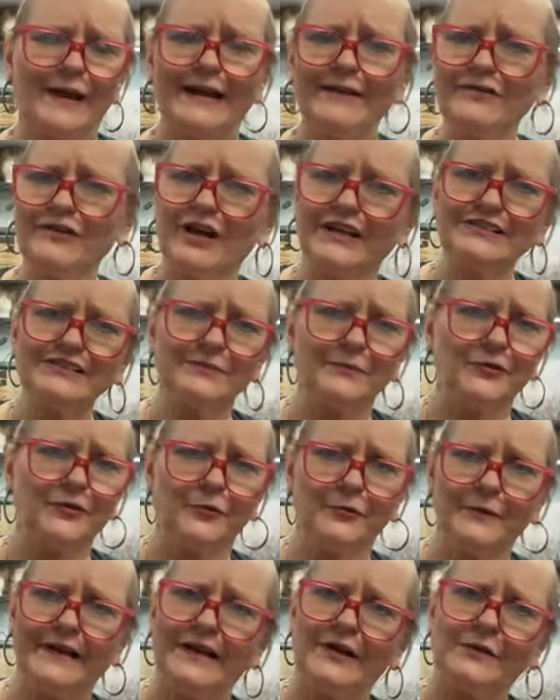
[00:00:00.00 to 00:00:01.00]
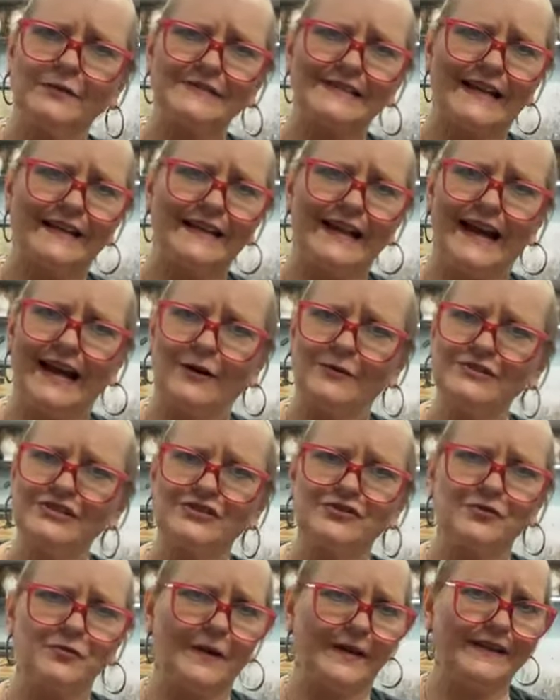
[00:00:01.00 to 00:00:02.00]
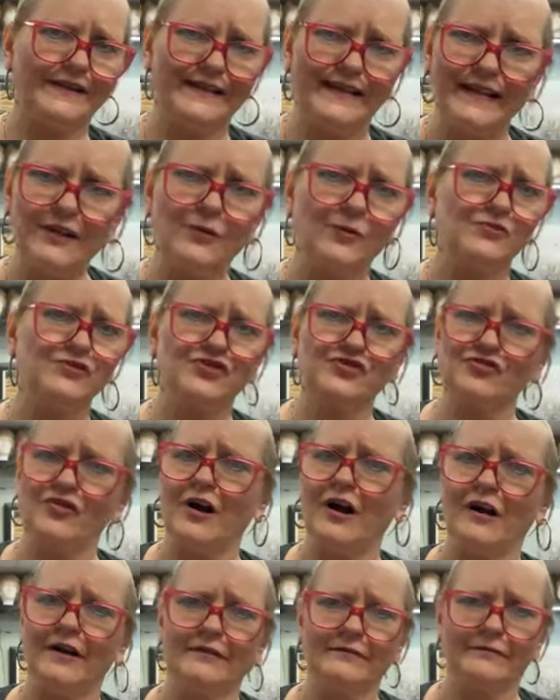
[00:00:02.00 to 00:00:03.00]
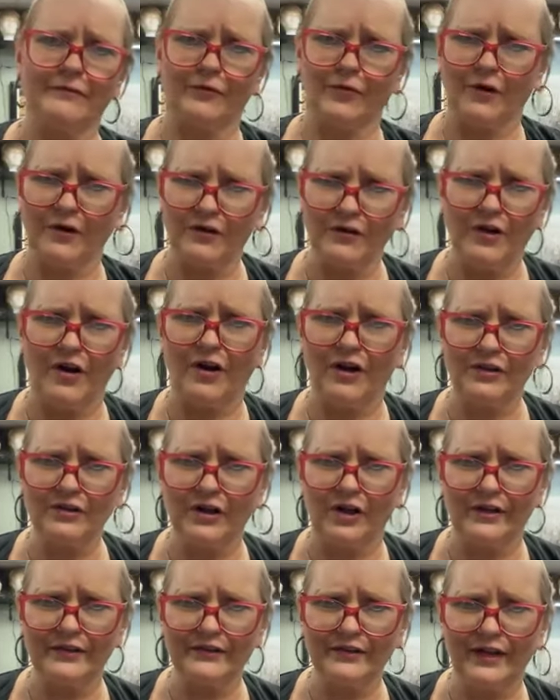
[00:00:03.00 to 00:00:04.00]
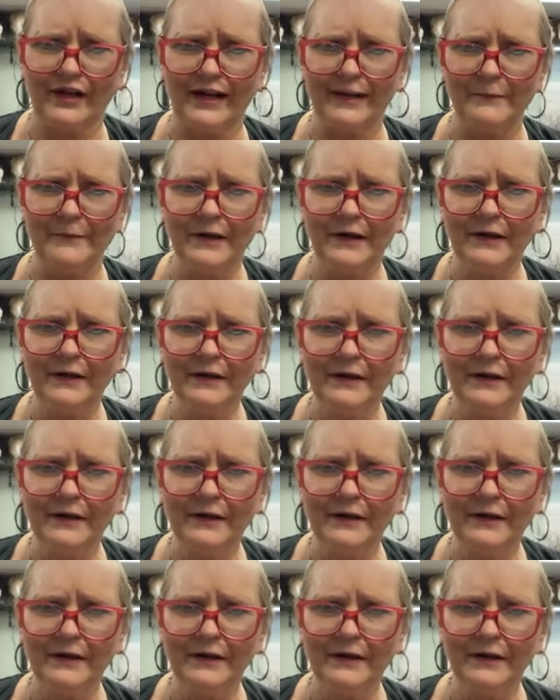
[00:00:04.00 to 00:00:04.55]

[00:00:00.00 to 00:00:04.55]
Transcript: I've got some Noricos at the house, too, and they go strong for a long, long time.